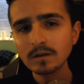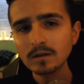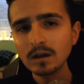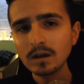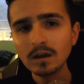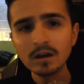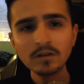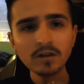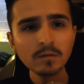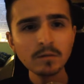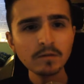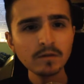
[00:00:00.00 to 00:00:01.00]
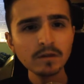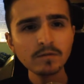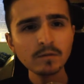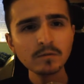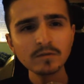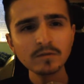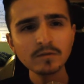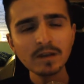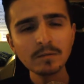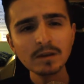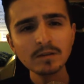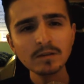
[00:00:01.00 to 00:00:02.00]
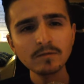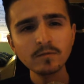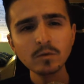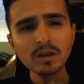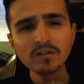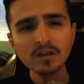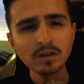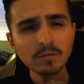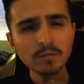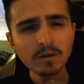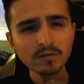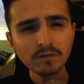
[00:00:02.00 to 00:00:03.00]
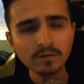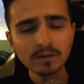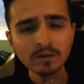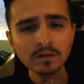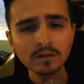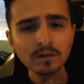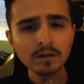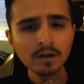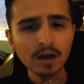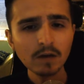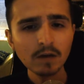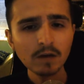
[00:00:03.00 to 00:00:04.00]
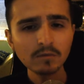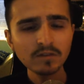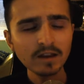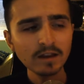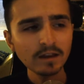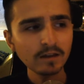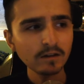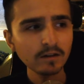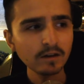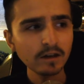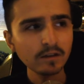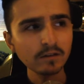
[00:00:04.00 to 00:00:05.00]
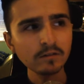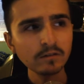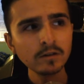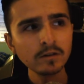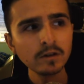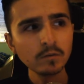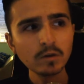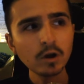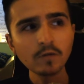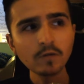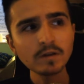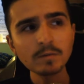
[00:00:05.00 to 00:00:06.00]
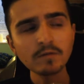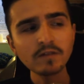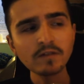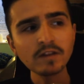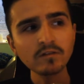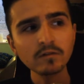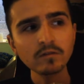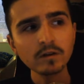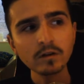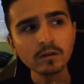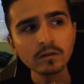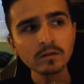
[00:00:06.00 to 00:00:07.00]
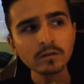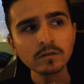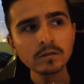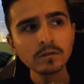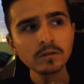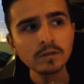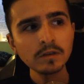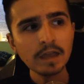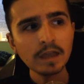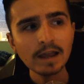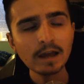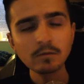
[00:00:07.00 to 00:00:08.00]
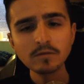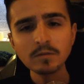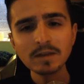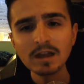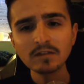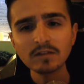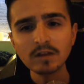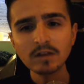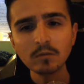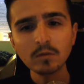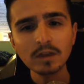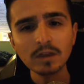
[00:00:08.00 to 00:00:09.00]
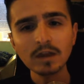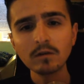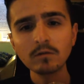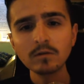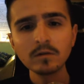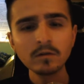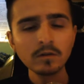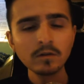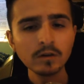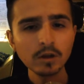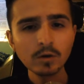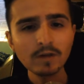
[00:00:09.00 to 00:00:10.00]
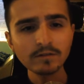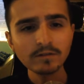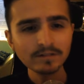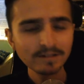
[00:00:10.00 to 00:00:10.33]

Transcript: at a time, if someone was that many, 4 years younger than me or something, I would say, like, okay, no, we can't really be friends, or I can't hang out with you. But now it's like, what the hell? Whoever.